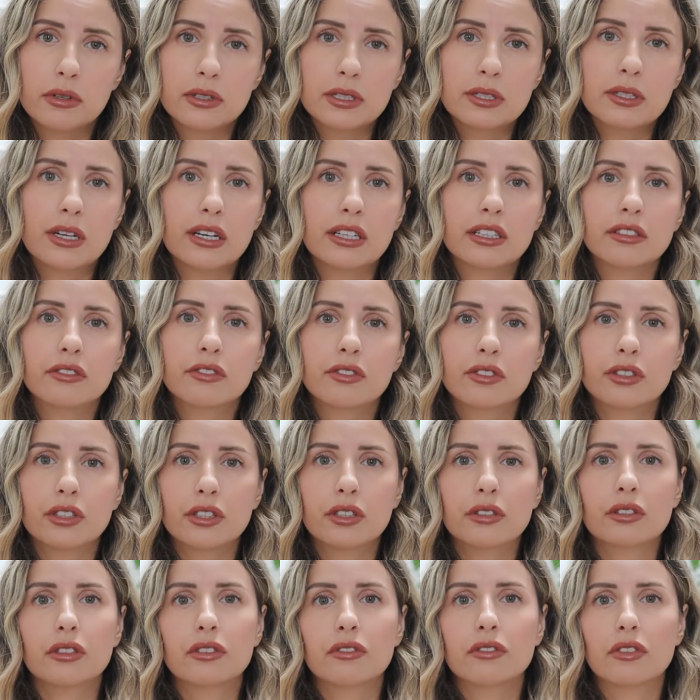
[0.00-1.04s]
a sign for
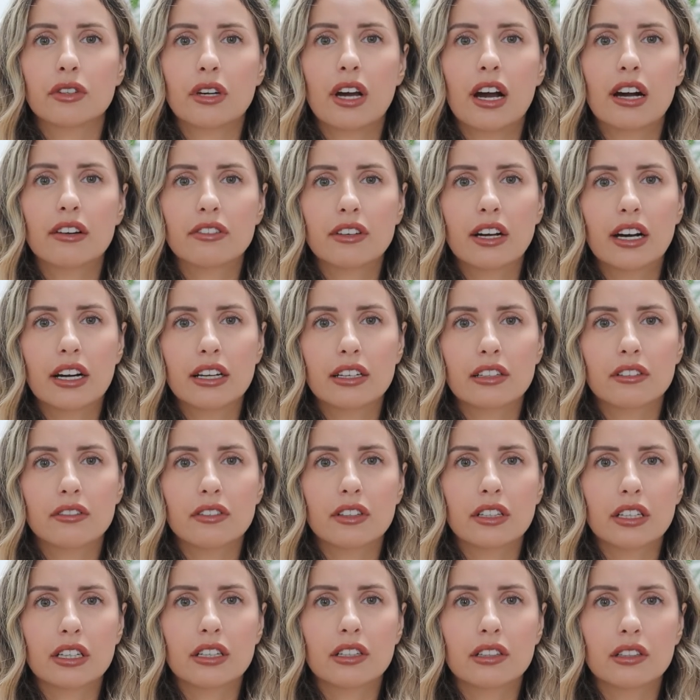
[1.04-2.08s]
you if you have kind of
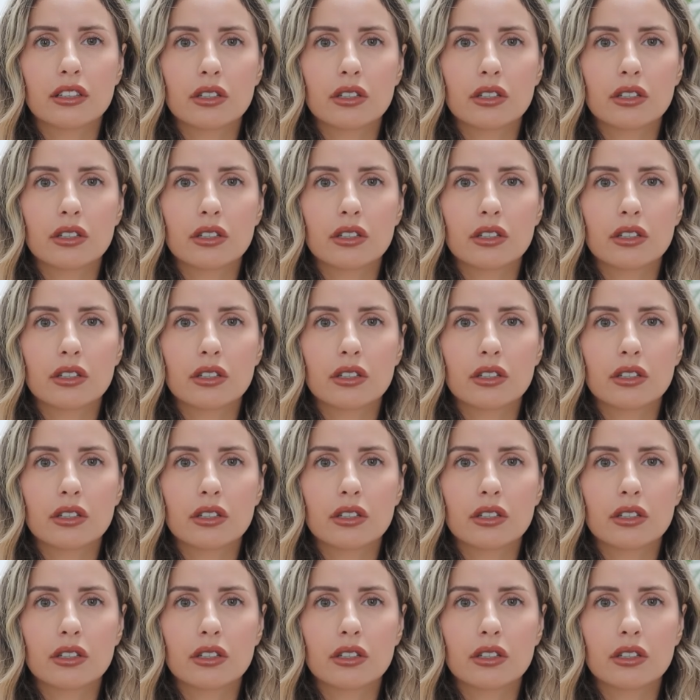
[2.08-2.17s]
like a